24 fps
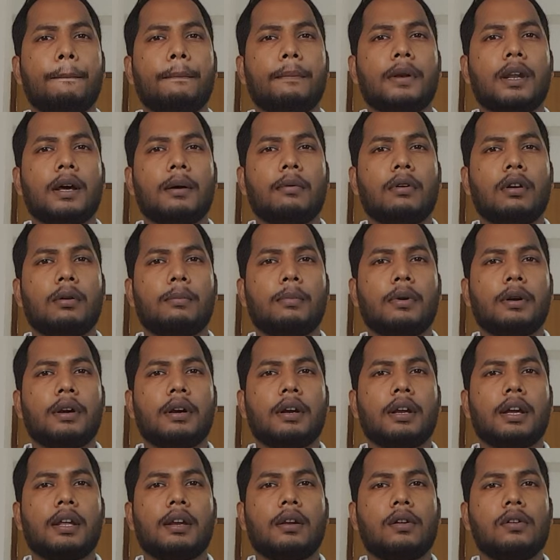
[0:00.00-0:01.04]

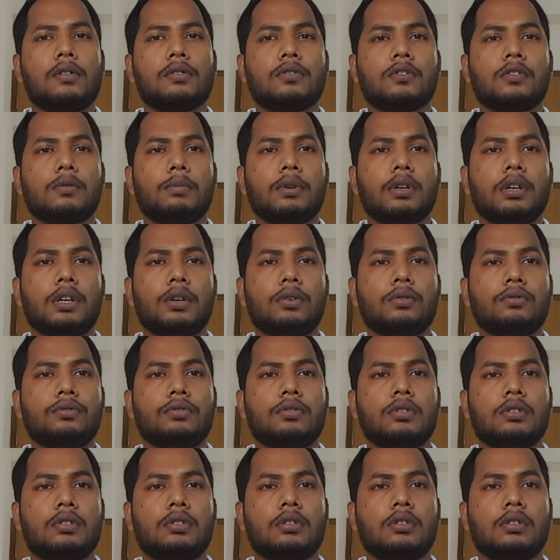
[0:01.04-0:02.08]
development can also be
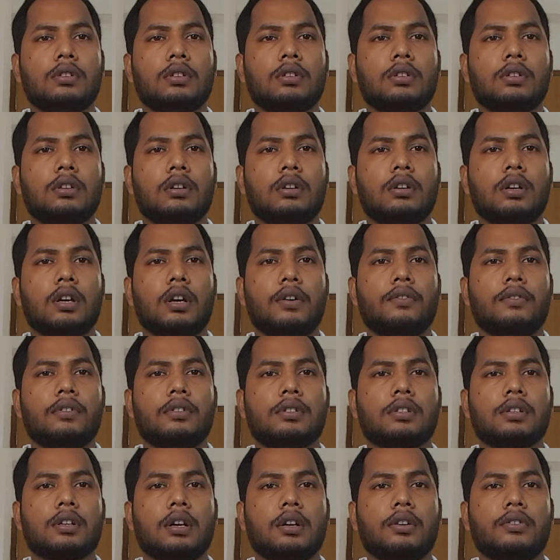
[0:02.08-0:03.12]
huge. The
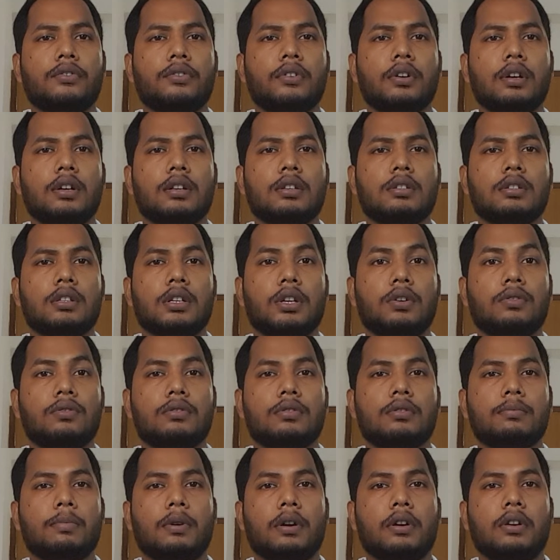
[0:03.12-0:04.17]
diverse country has
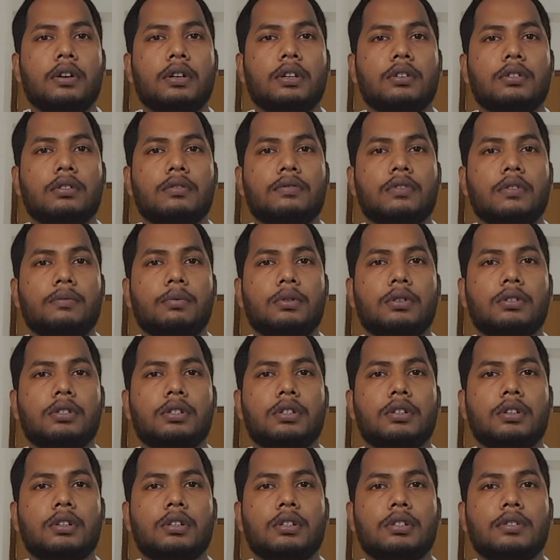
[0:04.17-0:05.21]
huge variety of
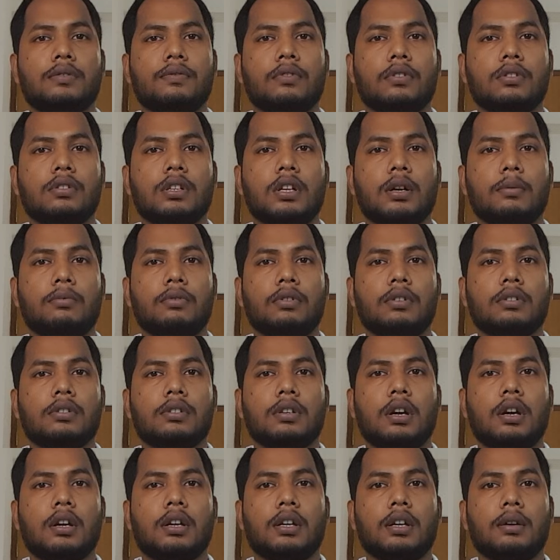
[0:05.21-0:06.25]
opportunities for someone
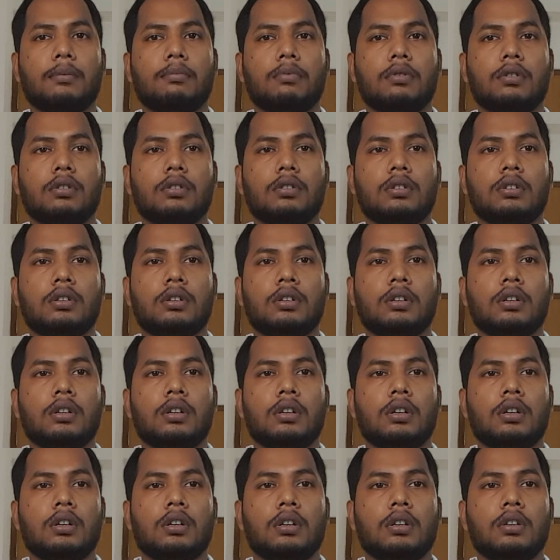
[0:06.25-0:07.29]
studying abroad.
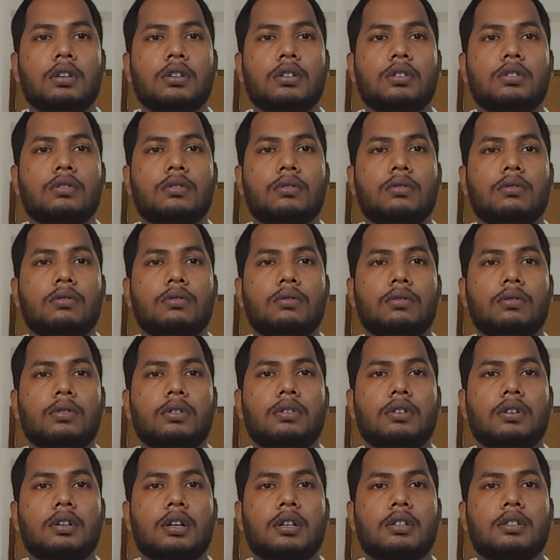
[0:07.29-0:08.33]
So
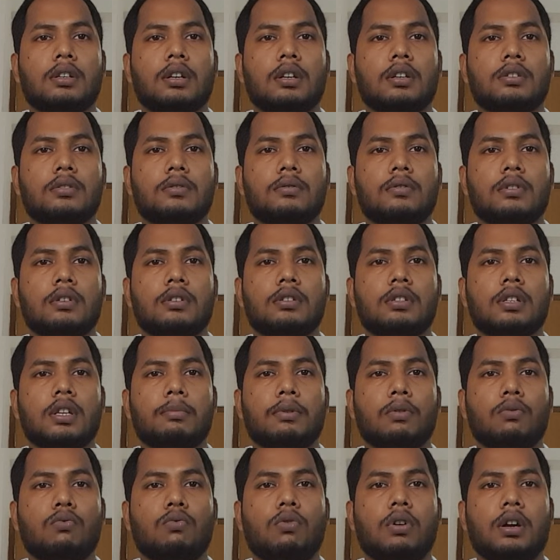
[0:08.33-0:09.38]
international students have
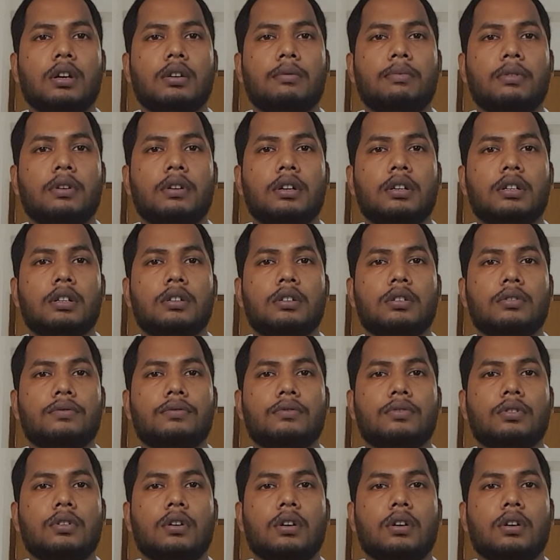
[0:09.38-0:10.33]
a wide variety of